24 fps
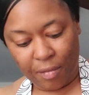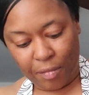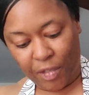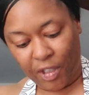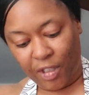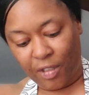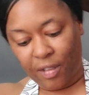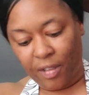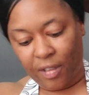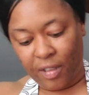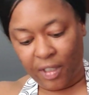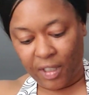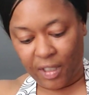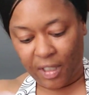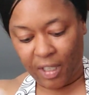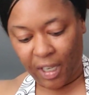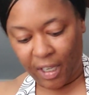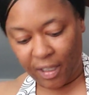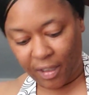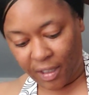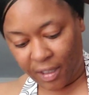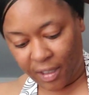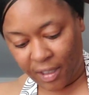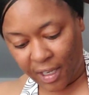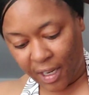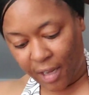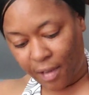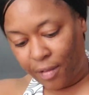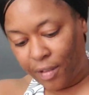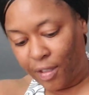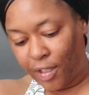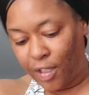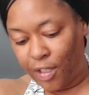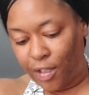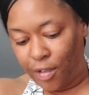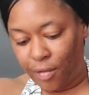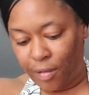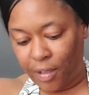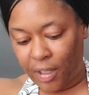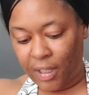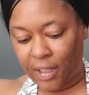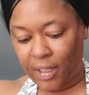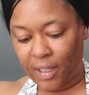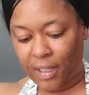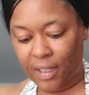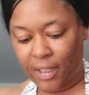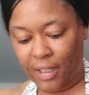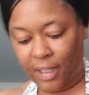just gonna take this out so you can
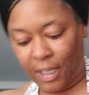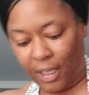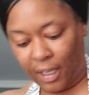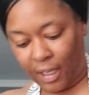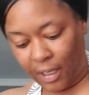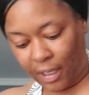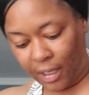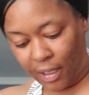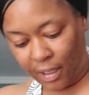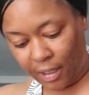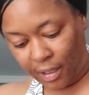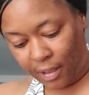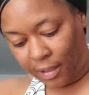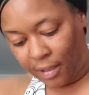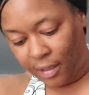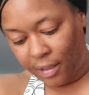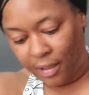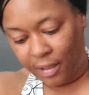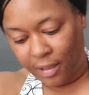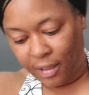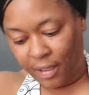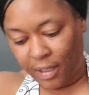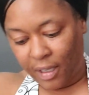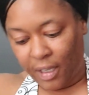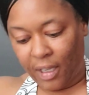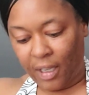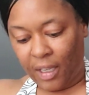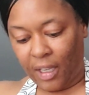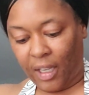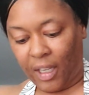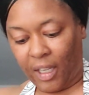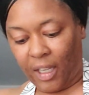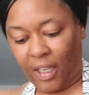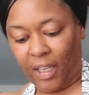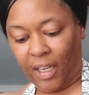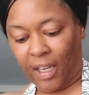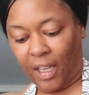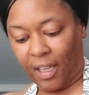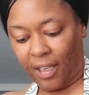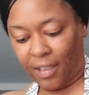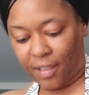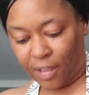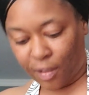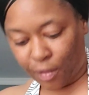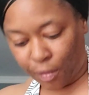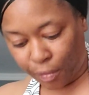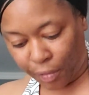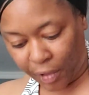see. It
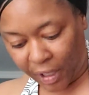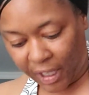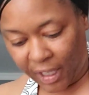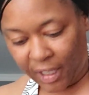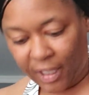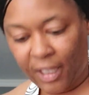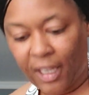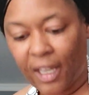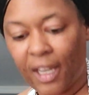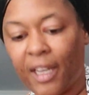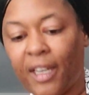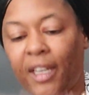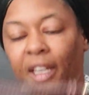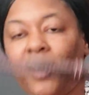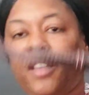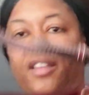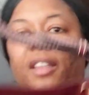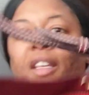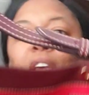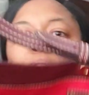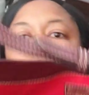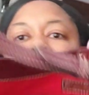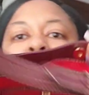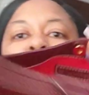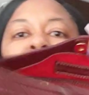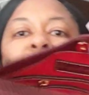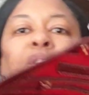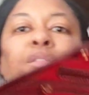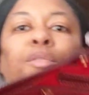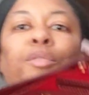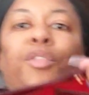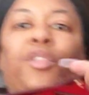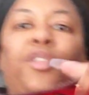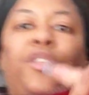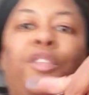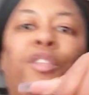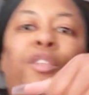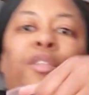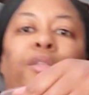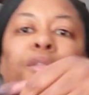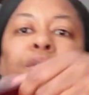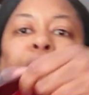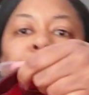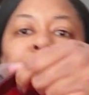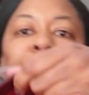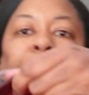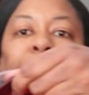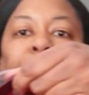has the red lining that we're used
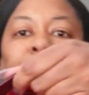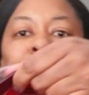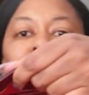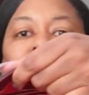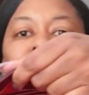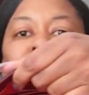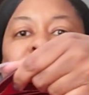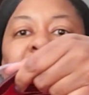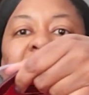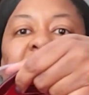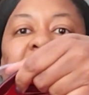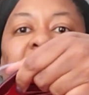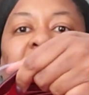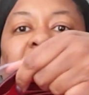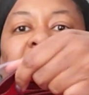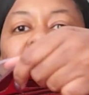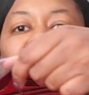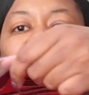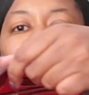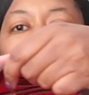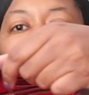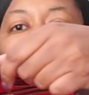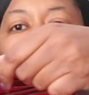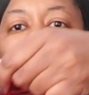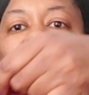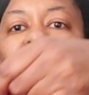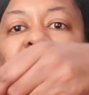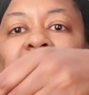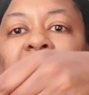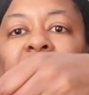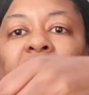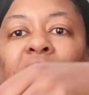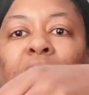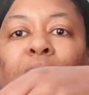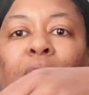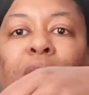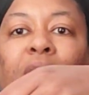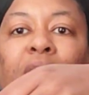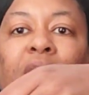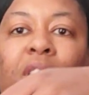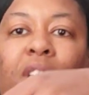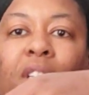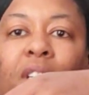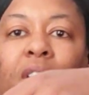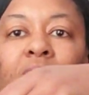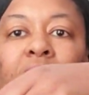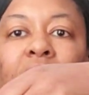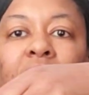to. And there's
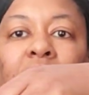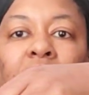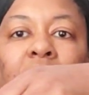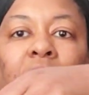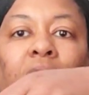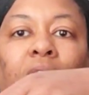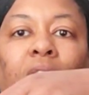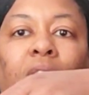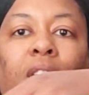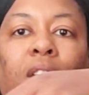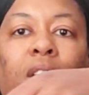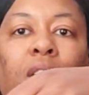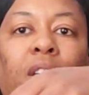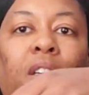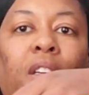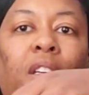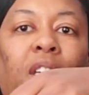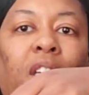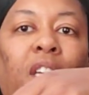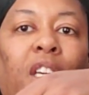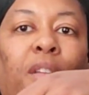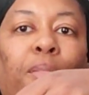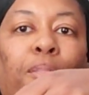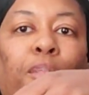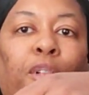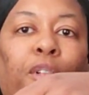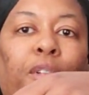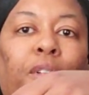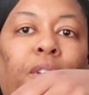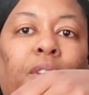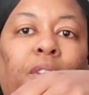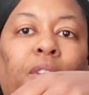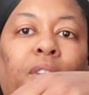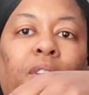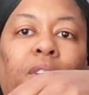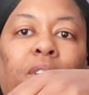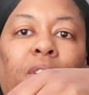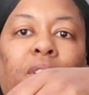the key keeper